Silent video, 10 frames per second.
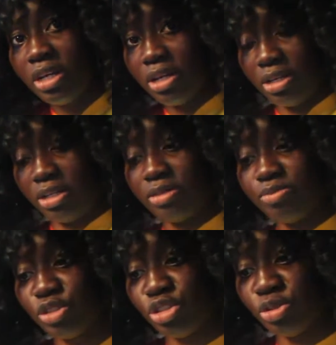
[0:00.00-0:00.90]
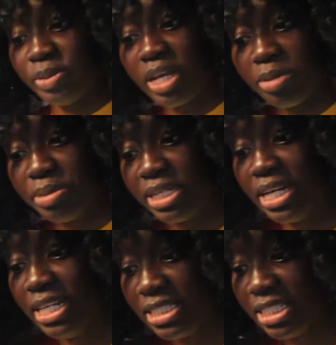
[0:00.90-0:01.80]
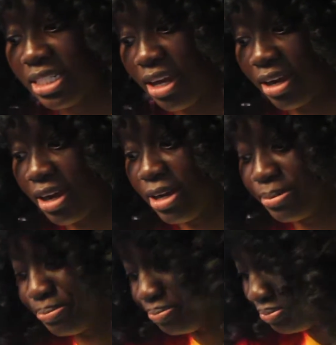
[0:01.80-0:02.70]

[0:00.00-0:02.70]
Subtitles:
AbenaAnsah.com.